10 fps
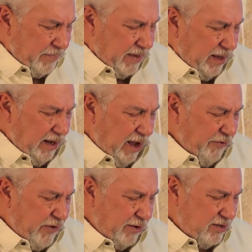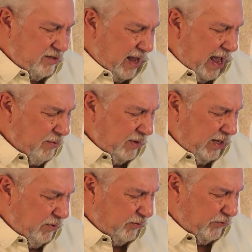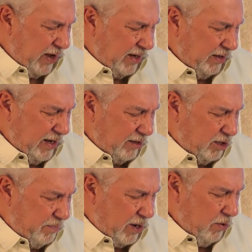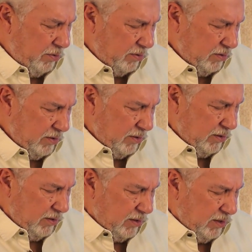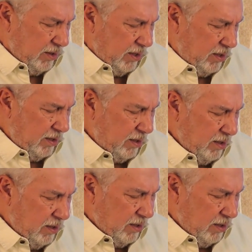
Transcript: and I felt sad when he was finally at the boat. And